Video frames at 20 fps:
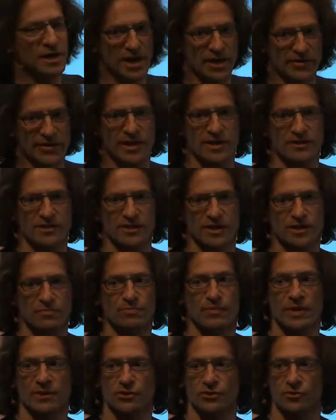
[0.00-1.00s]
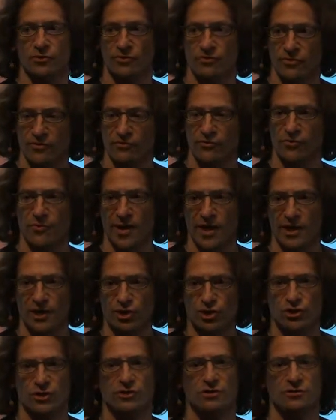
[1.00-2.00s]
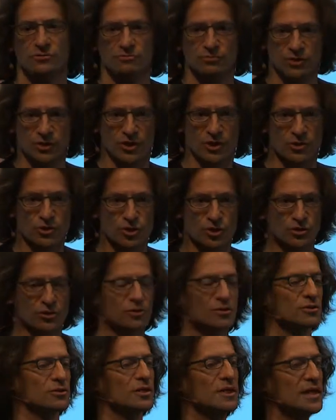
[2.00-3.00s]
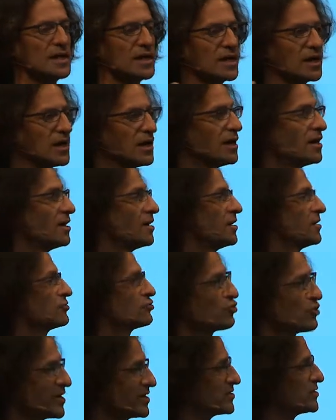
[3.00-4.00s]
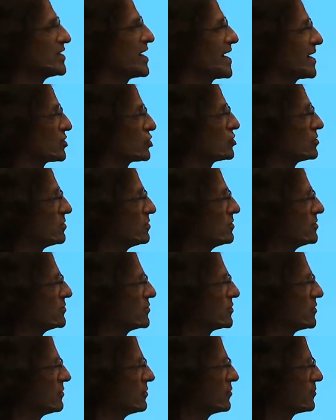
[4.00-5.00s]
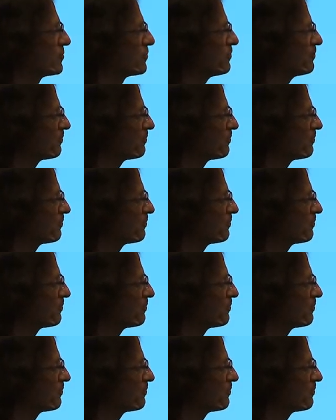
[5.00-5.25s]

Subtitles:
And that's that mixture of information, social, transactional, and so on.